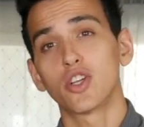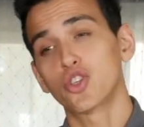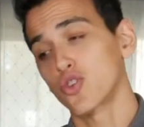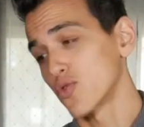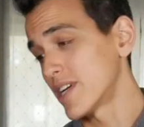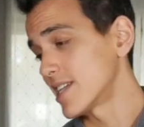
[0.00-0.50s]

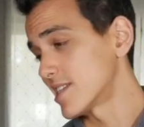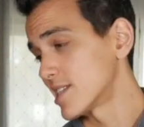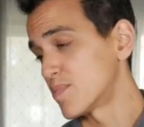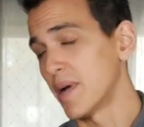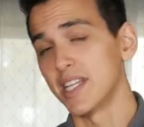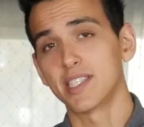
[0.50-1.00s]
treat
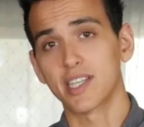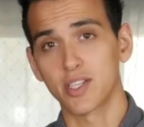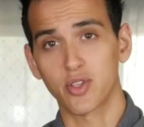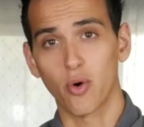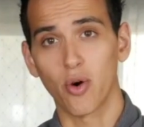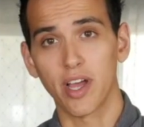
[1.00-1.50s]
dispensing
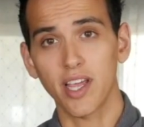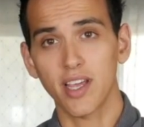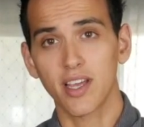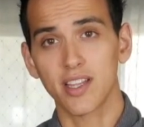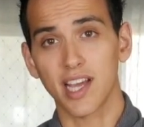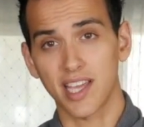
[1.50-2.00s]
toy
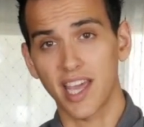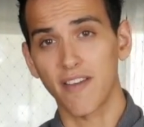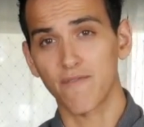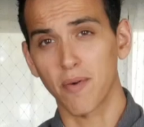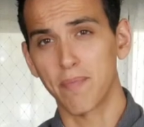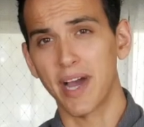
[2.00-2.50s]
that
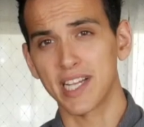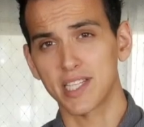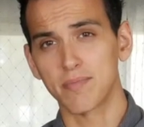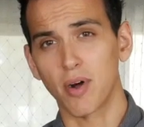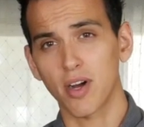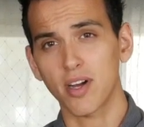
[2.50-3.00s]
came from
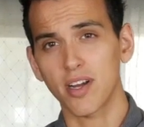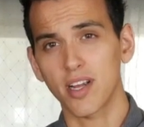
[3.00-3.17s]
PetSmart.